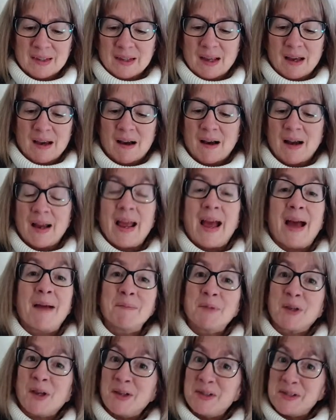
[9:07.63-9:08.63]
I am
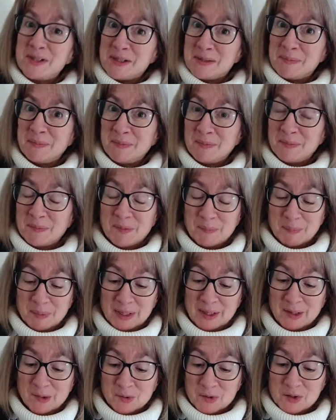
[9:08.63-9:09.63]
going to be
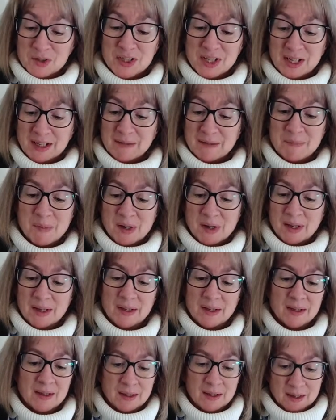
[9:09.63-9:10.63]
launching my
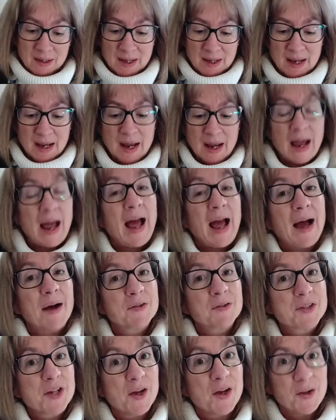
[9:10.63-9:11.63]
How
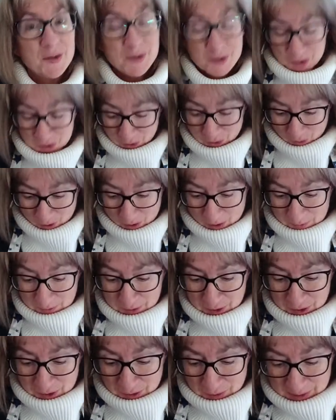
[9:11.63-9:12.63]
to Host Your
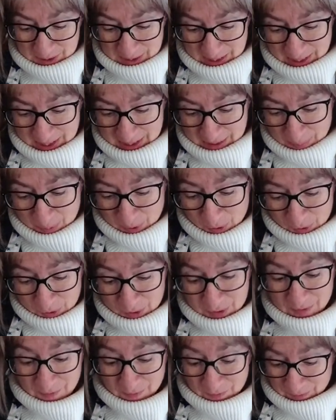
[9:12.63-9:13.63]
Afternoon Tea book
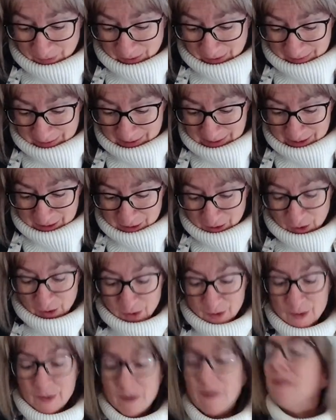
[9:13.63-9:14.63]
very
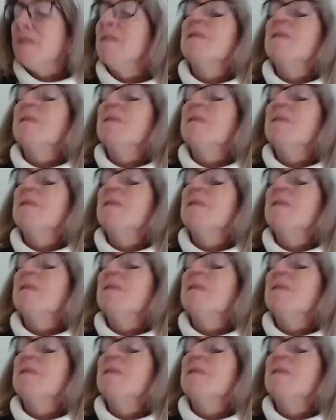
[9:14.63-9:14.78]
soon,